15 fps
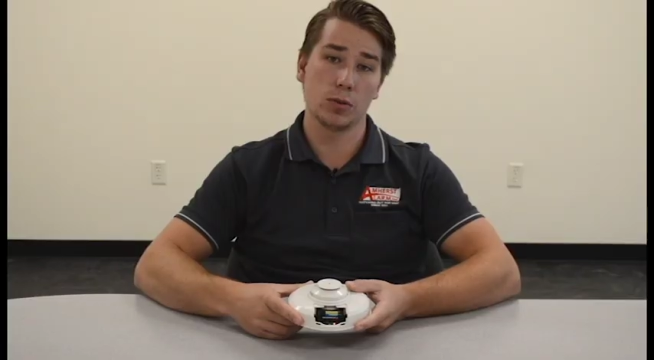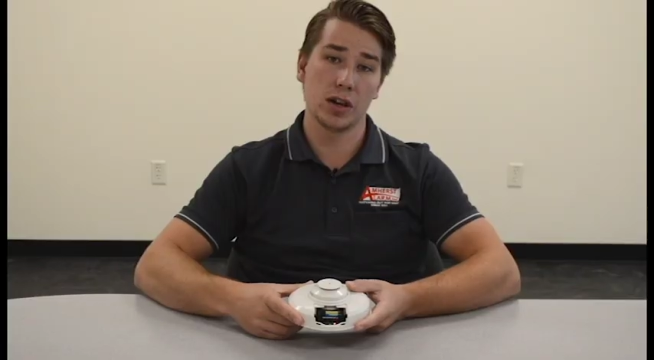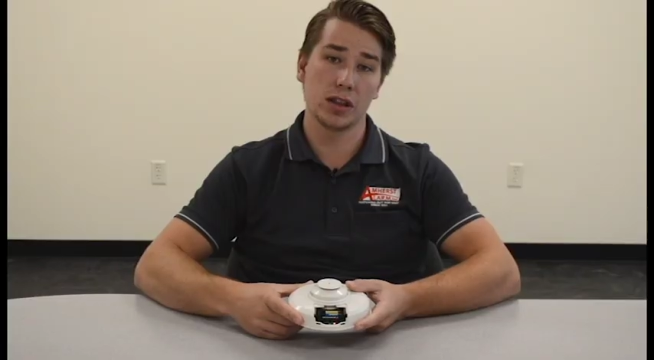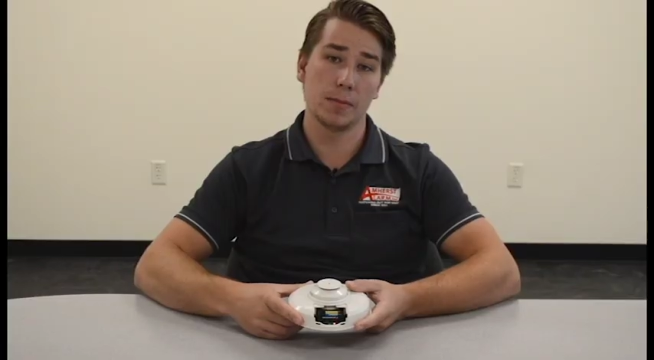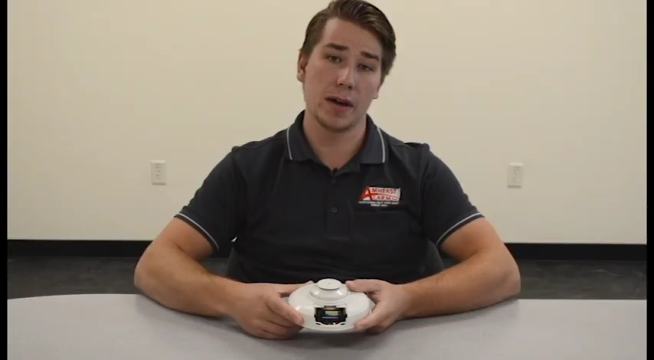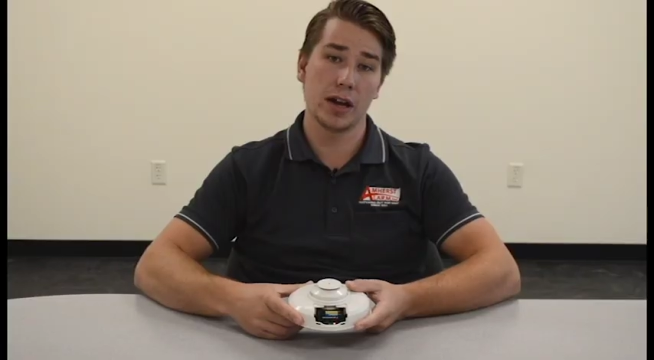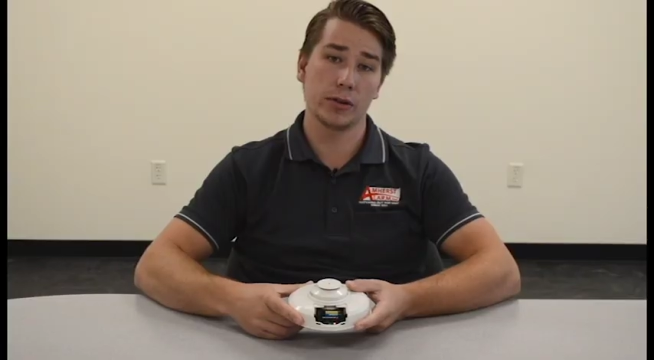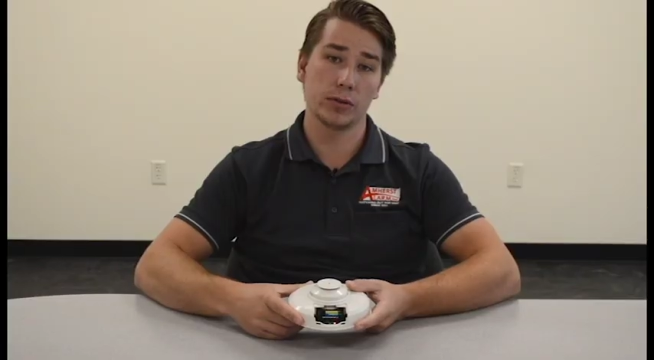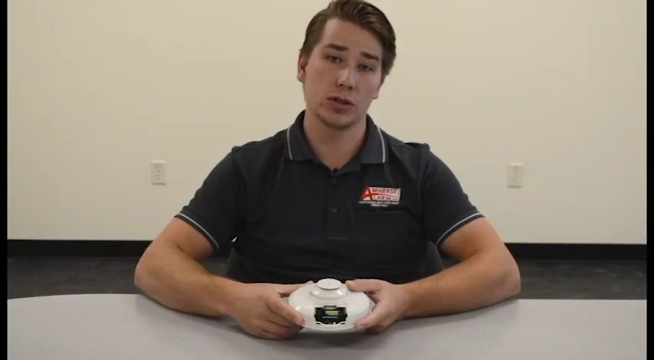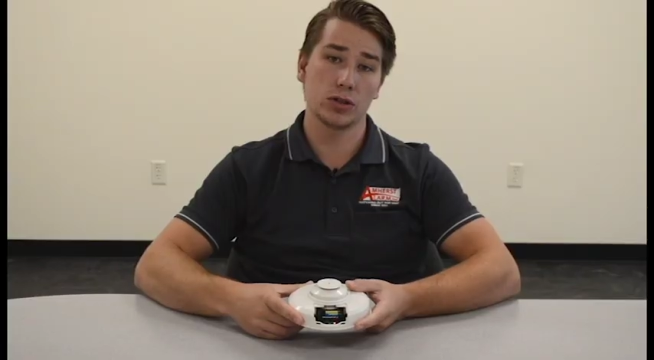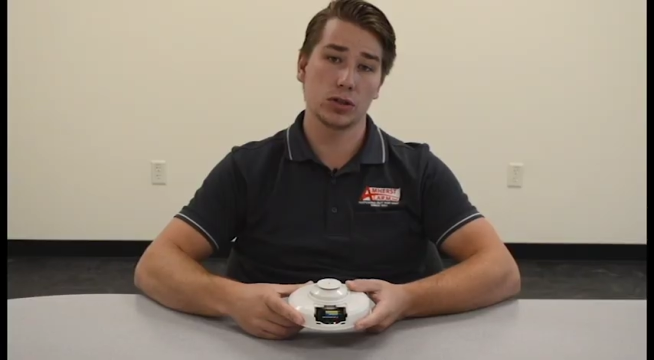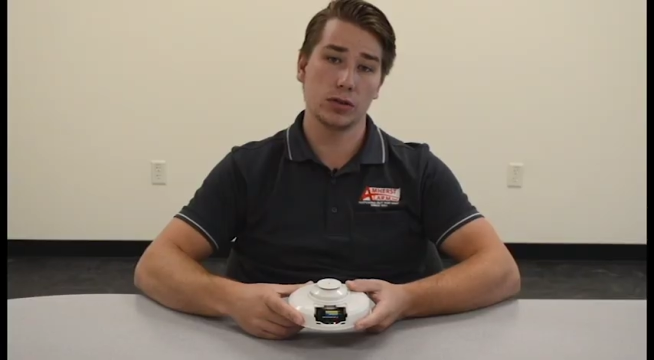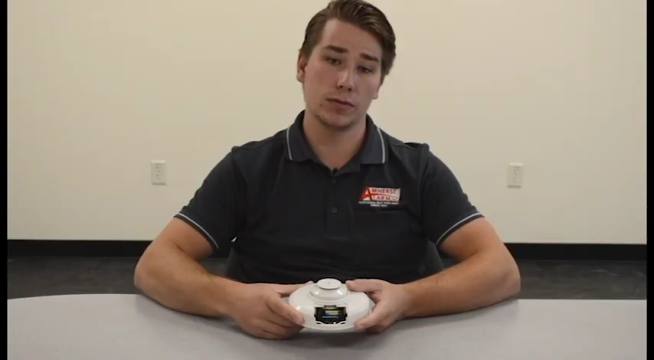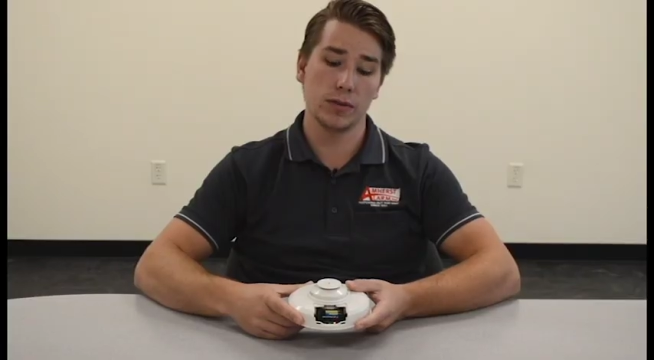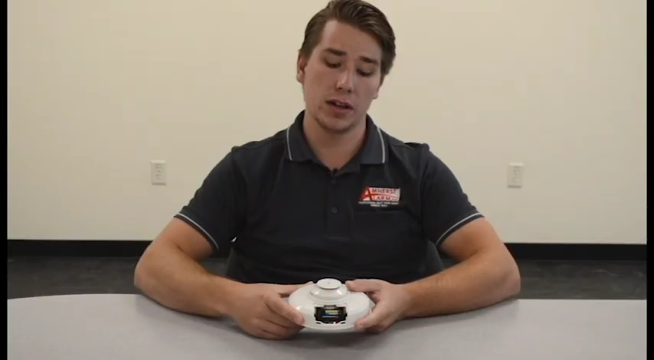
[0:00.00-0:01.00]
way the battery
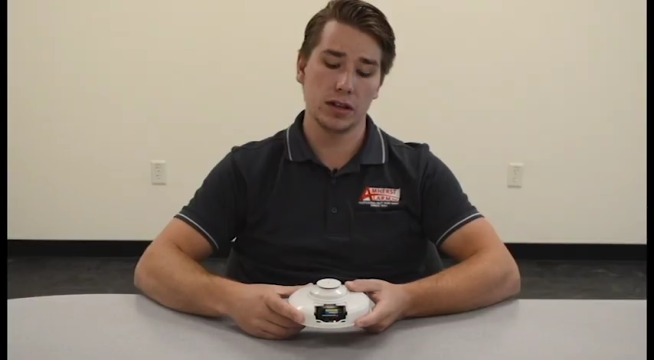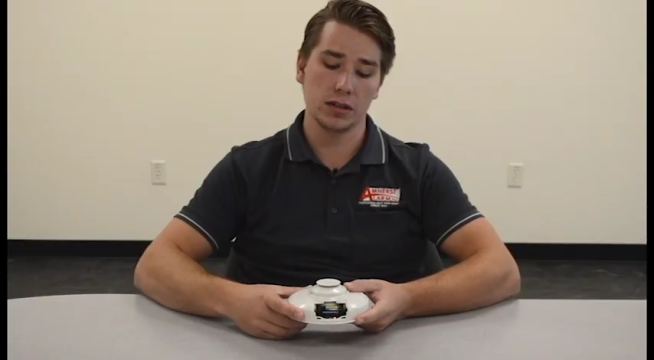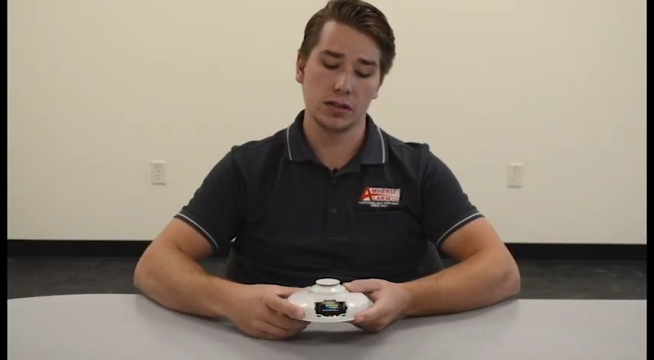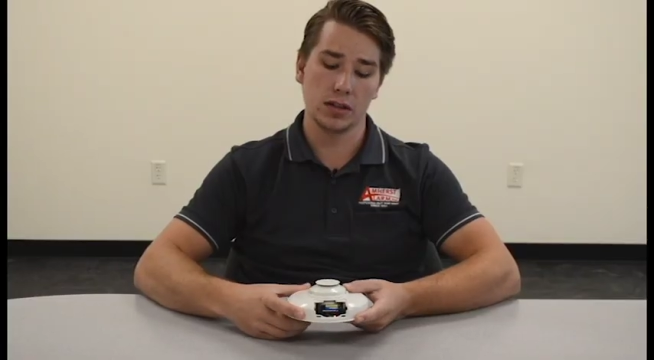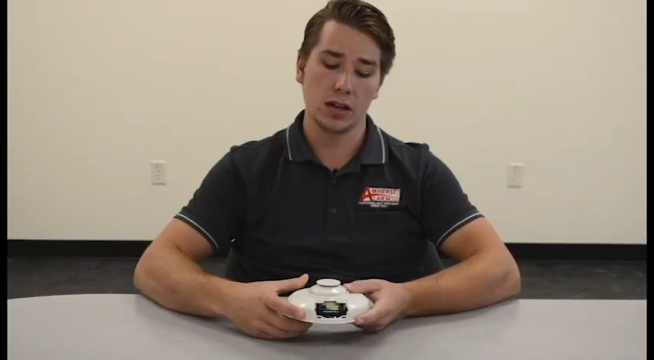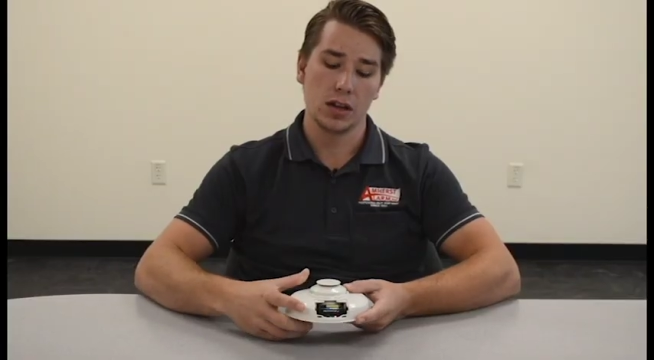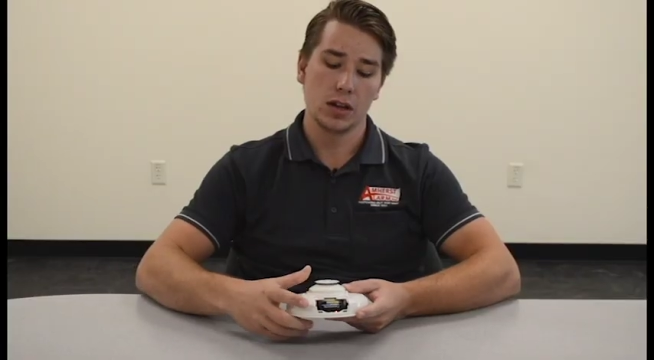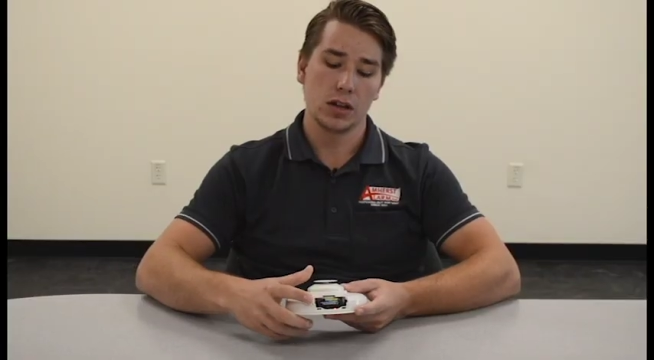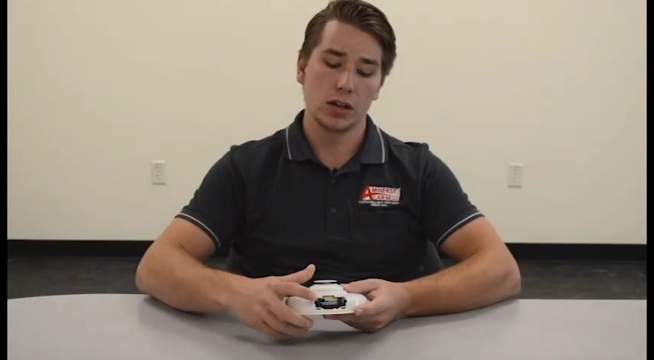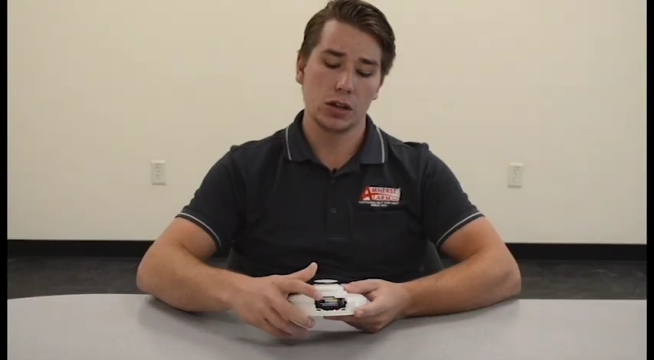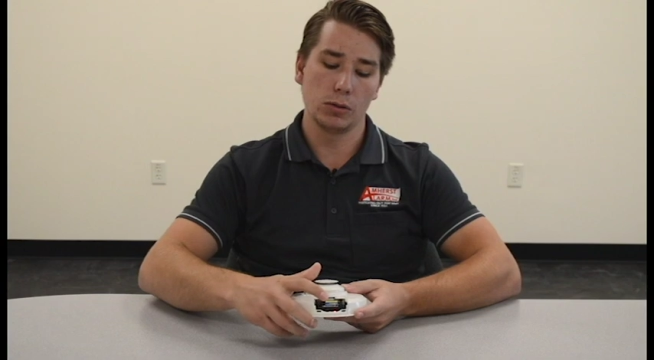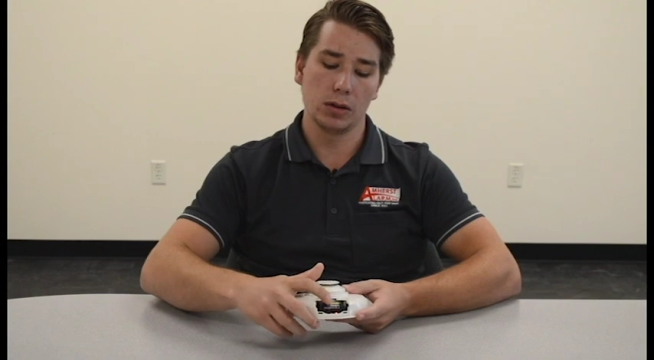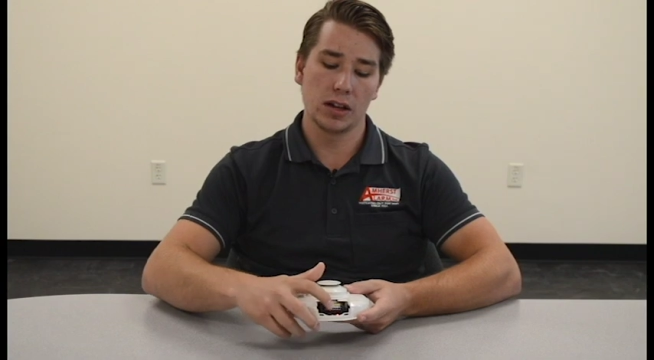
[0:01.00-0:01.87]
should face. You